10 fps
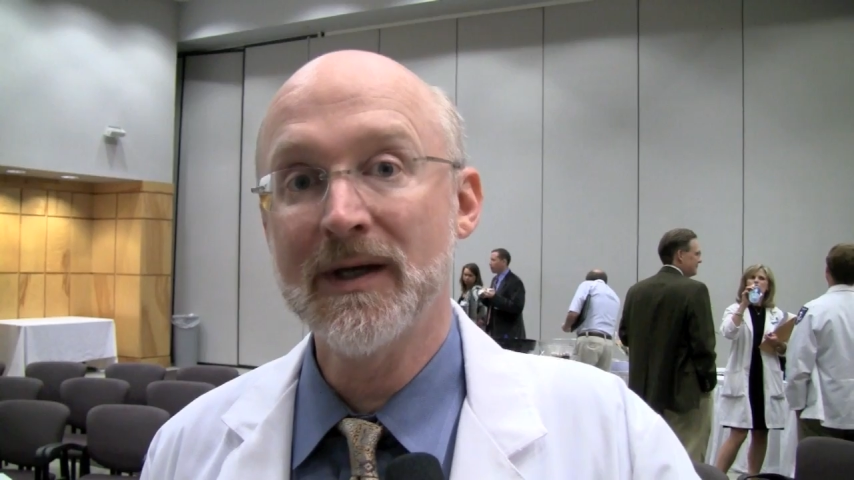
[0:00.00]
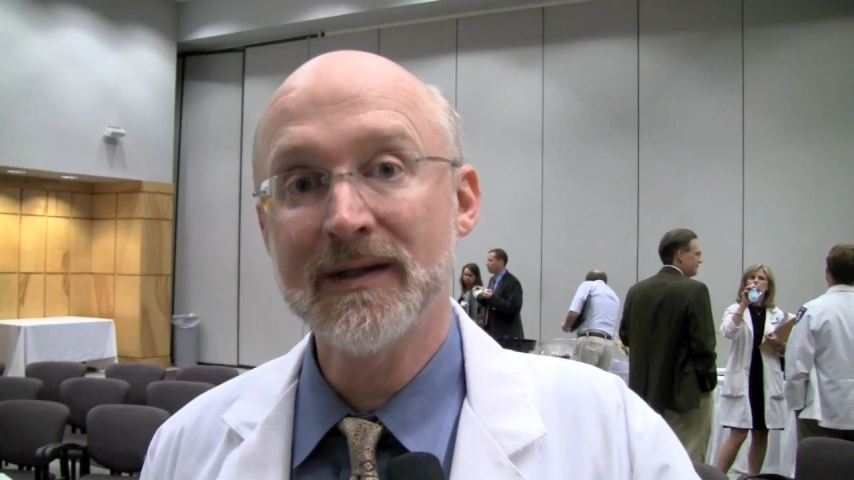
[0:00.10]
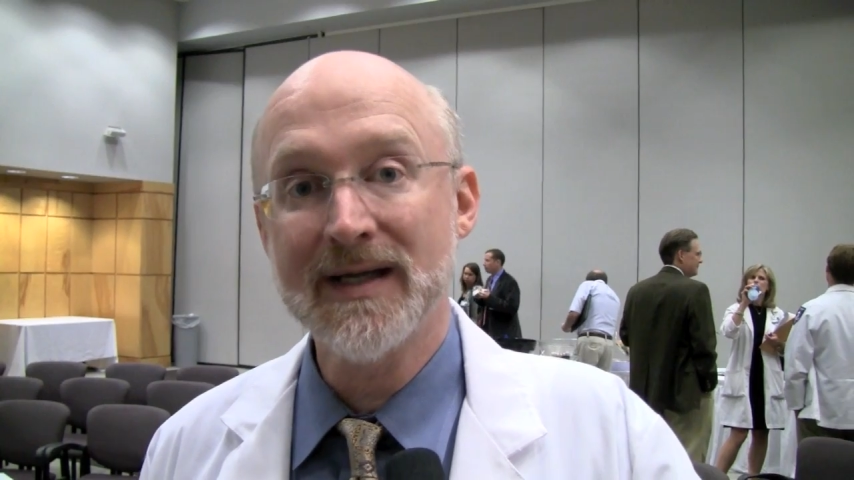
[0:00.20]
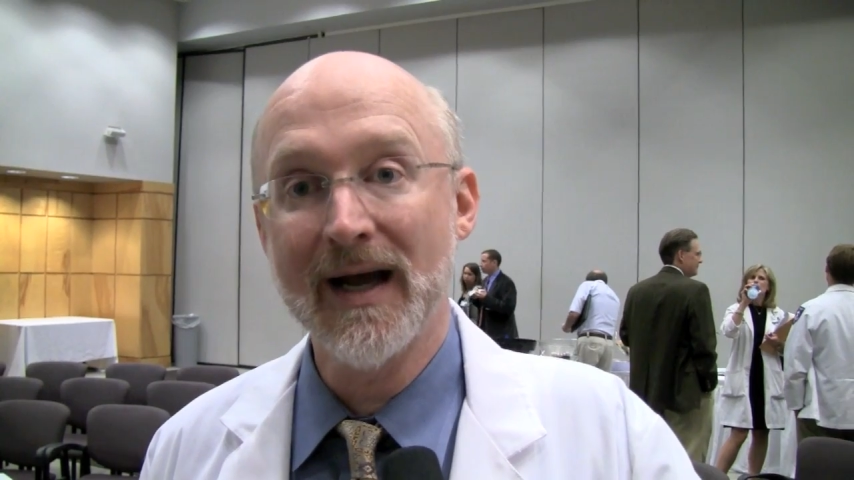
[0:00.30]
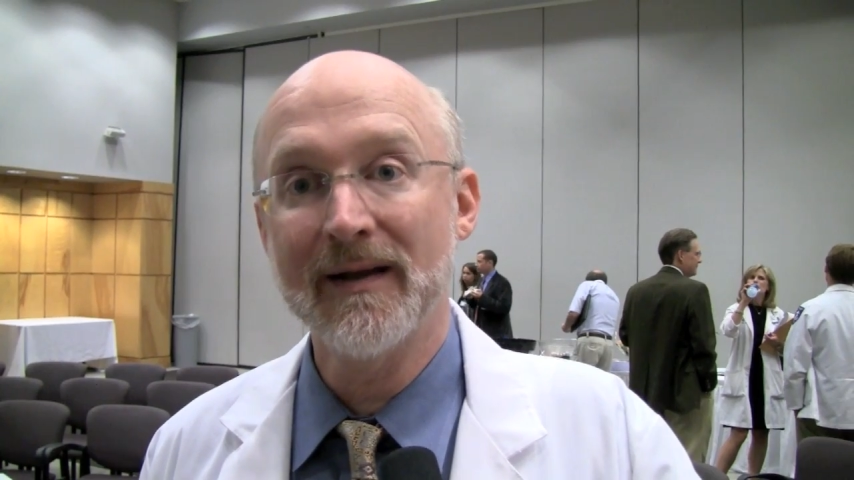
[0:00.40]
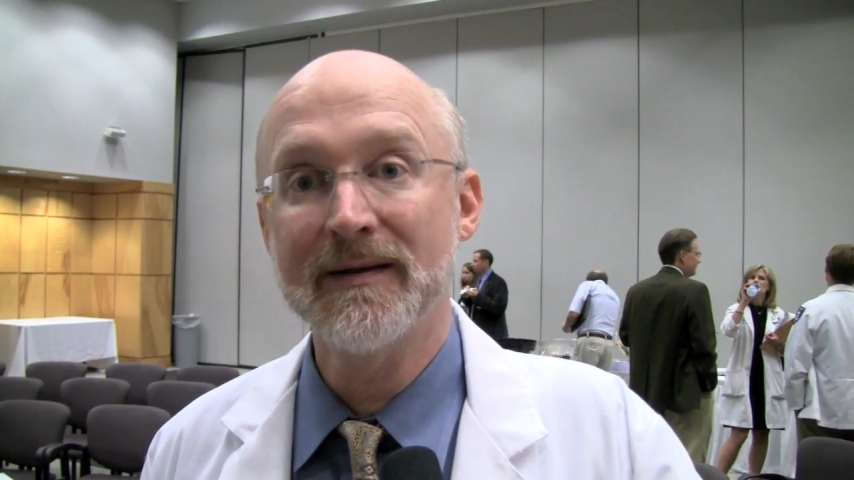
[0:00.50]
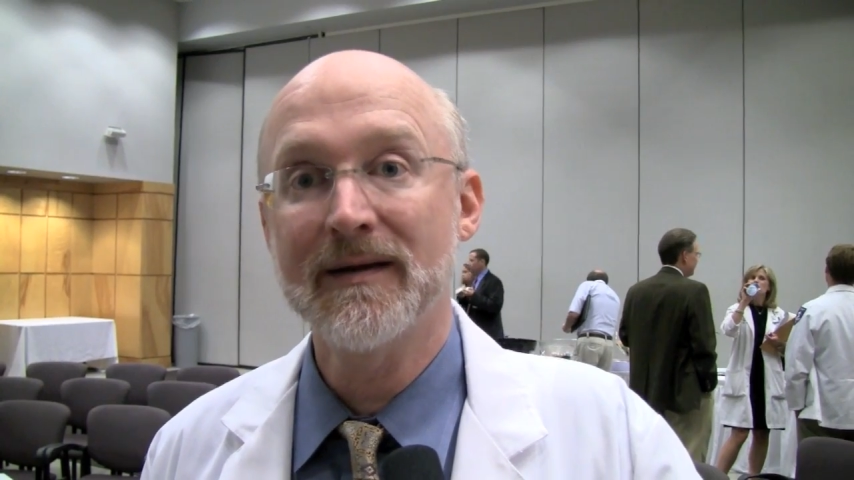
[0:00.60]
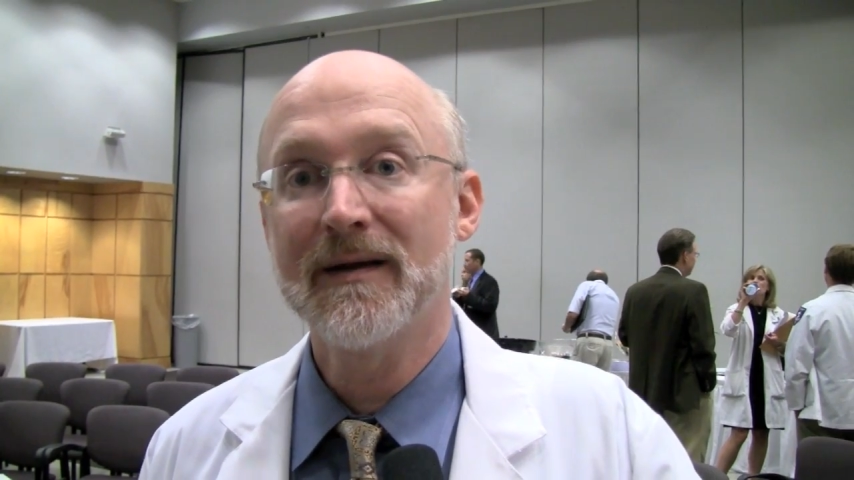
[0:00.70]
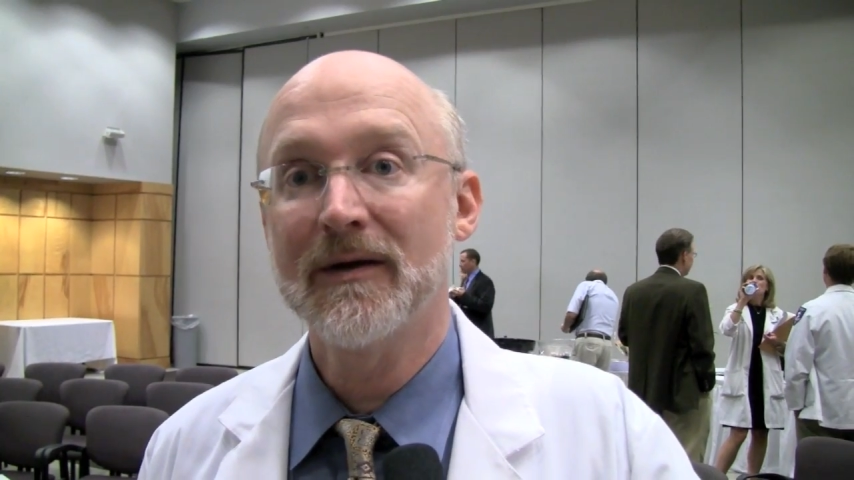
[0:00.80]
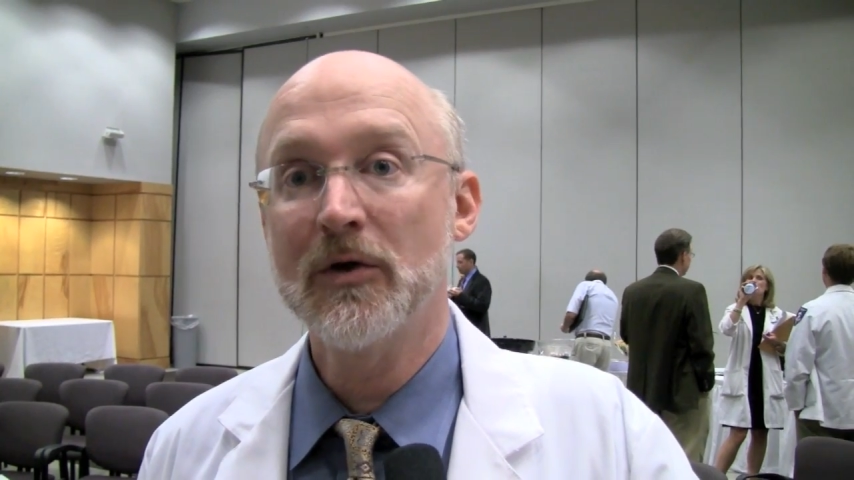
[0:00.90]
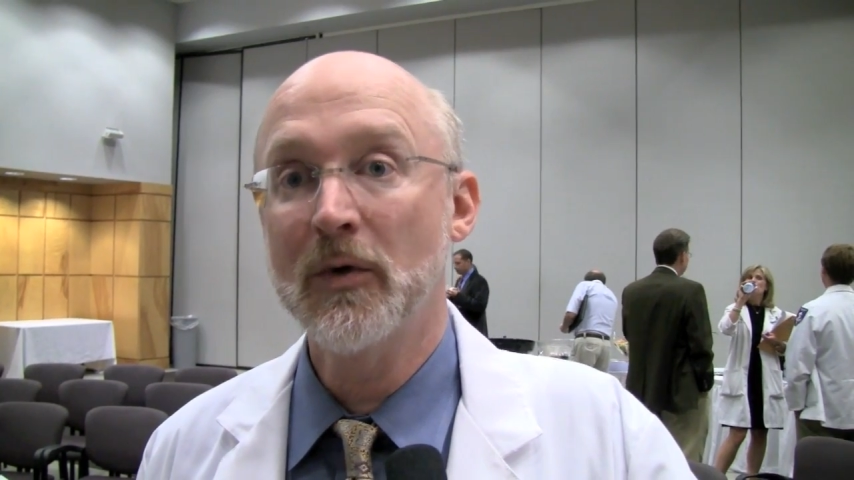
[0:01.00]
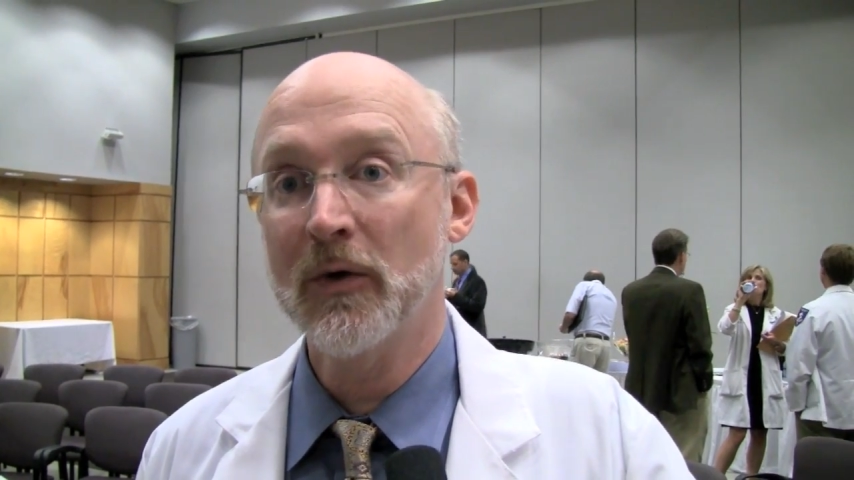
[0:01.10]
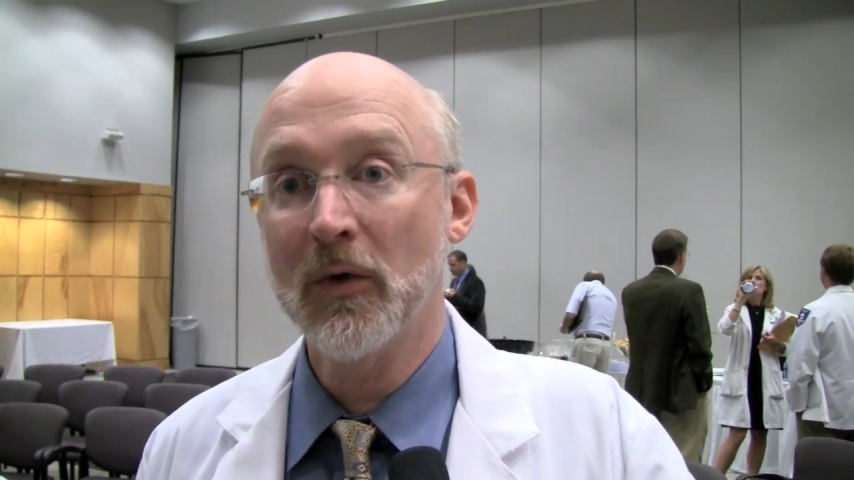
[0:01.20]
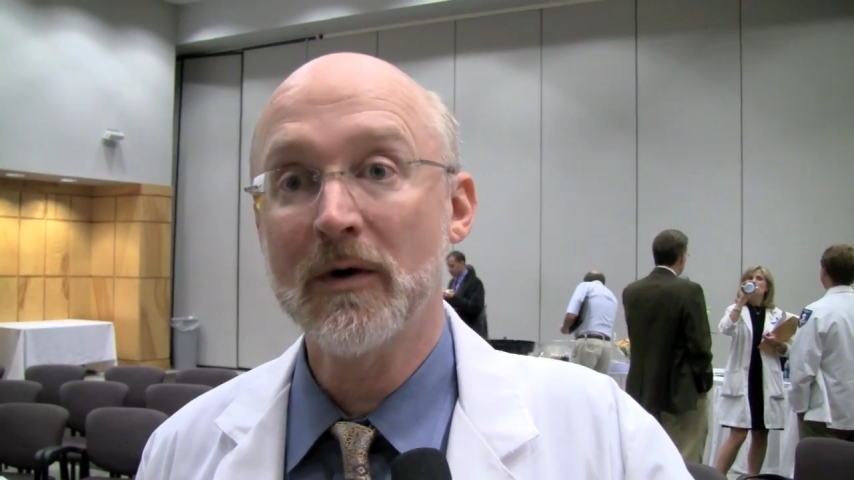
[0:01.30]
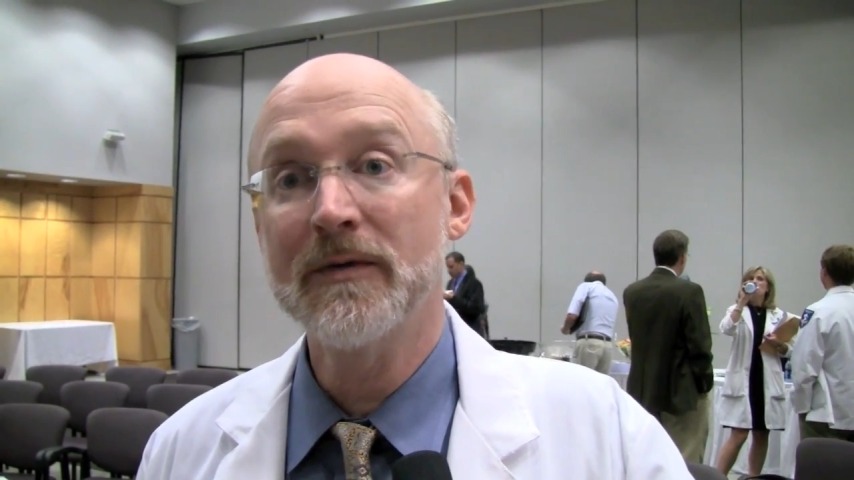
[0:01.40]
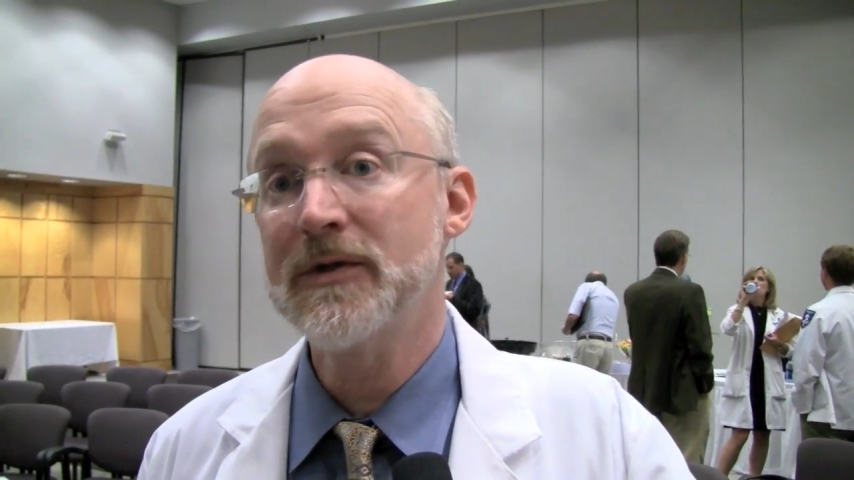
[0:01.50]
young talent who want to work on